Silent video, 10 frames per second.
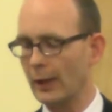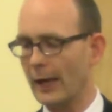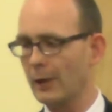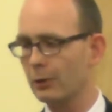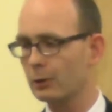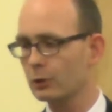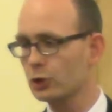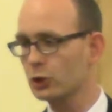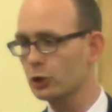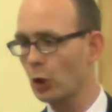either
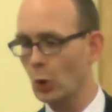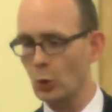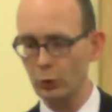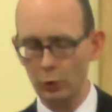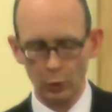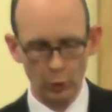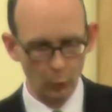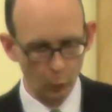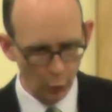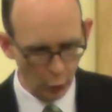stone or
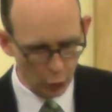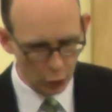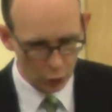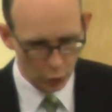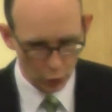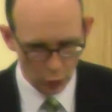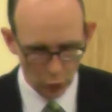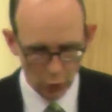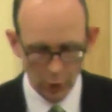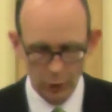wood,
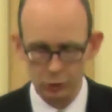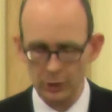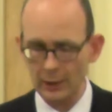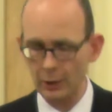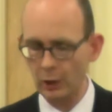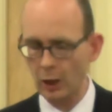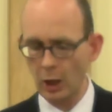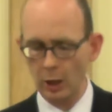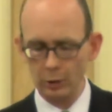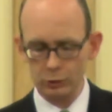and you had a
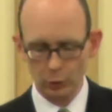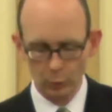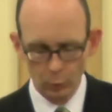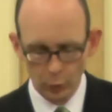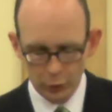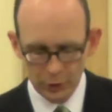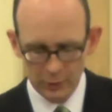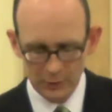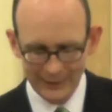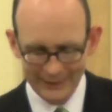large
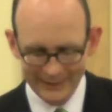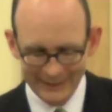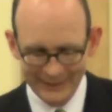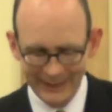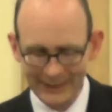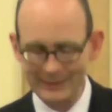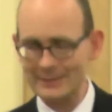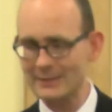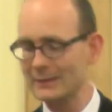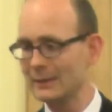wooden
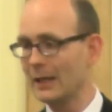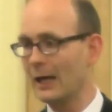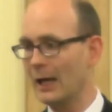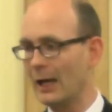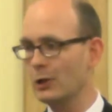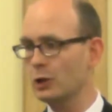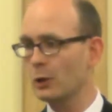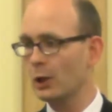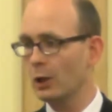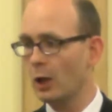gate and you
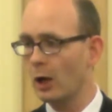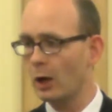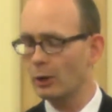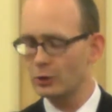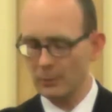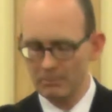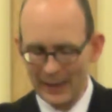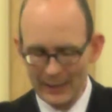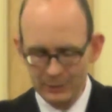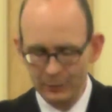had a large
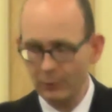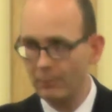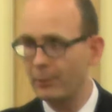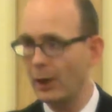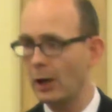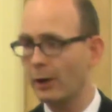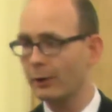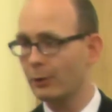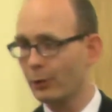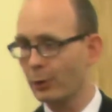metal
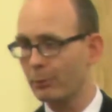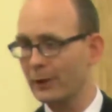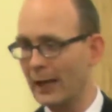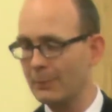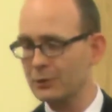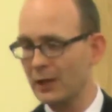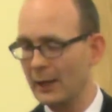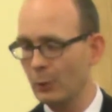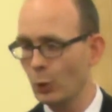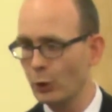bar or perhaps
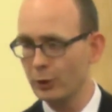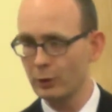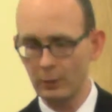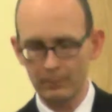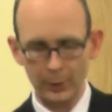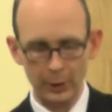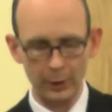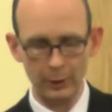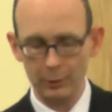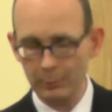a wooden
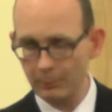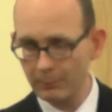bar